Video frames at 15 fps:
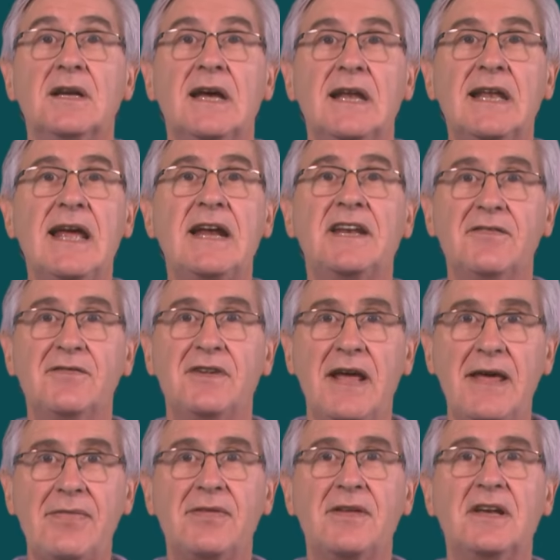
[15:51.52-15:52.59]
Elective
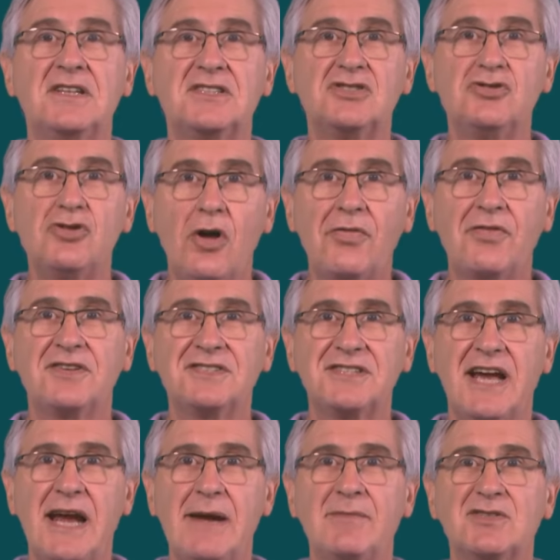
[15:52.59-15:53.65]
death is not the
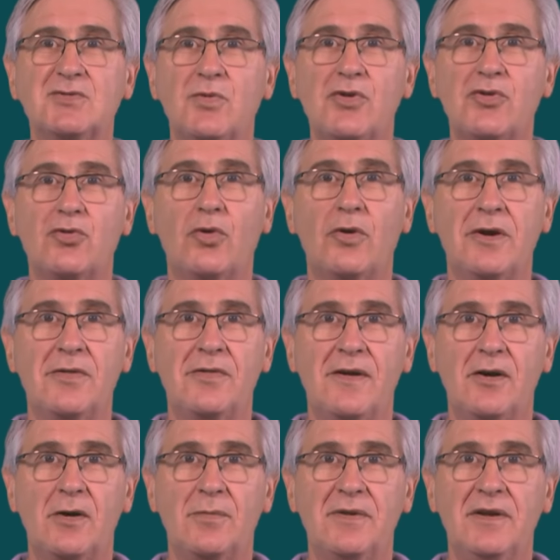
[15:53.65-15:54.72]
same as withdrawing
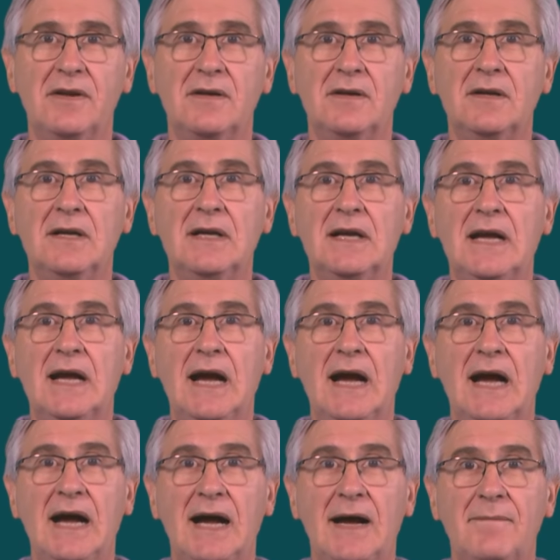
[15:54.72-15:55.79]
therapy.
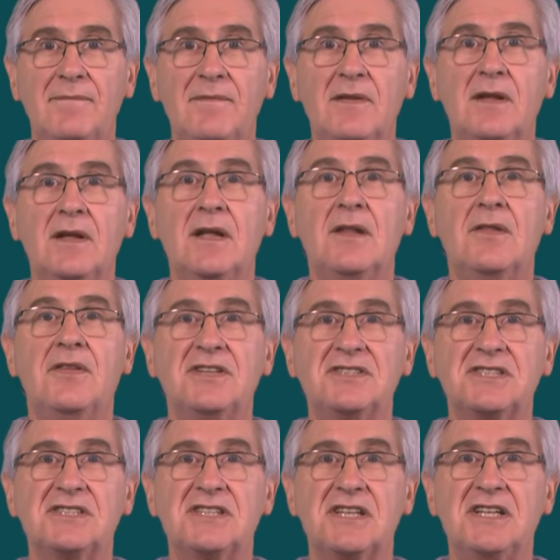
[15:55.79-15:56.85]

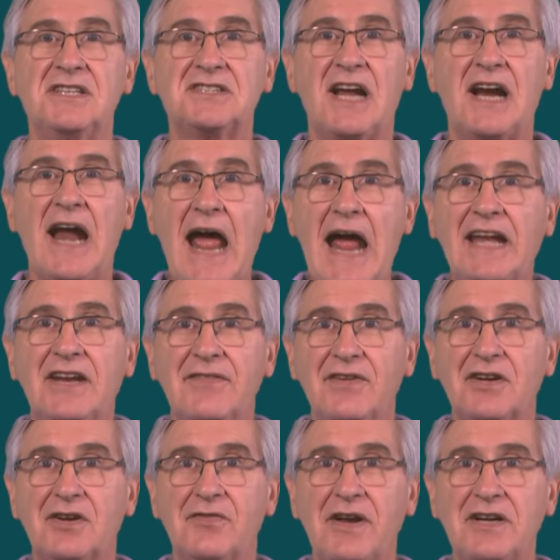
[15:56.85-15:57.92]
These are active
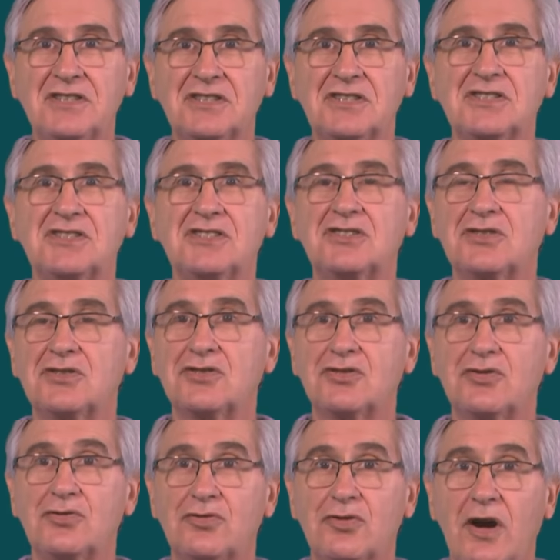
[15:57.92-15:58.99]
interventions
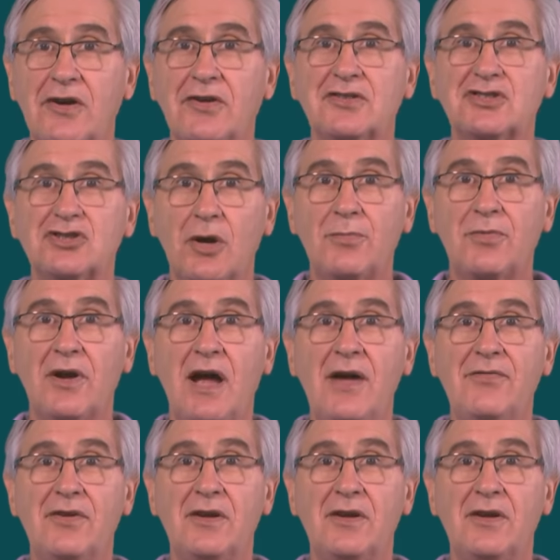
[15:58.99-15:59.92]
to try to stop life